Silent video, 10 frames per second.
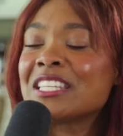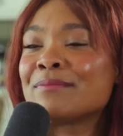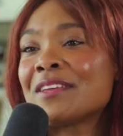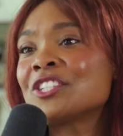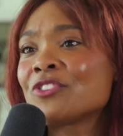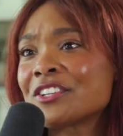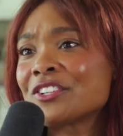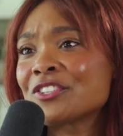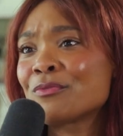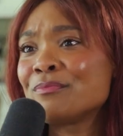spin
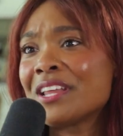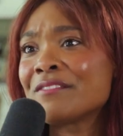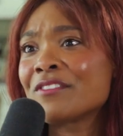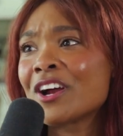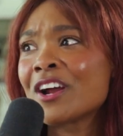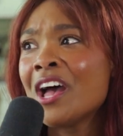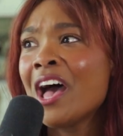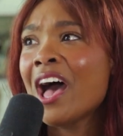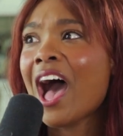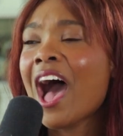instructors from Denver,
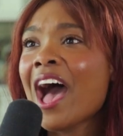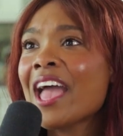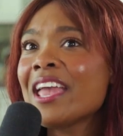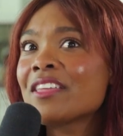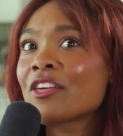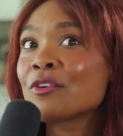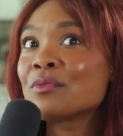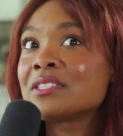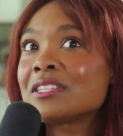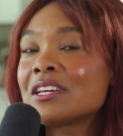I thought it
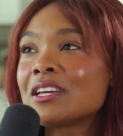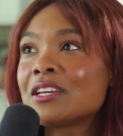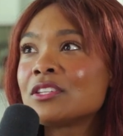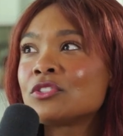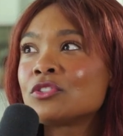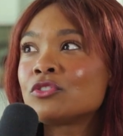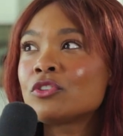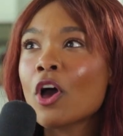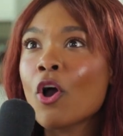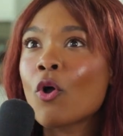was
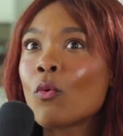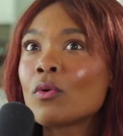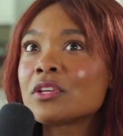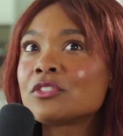so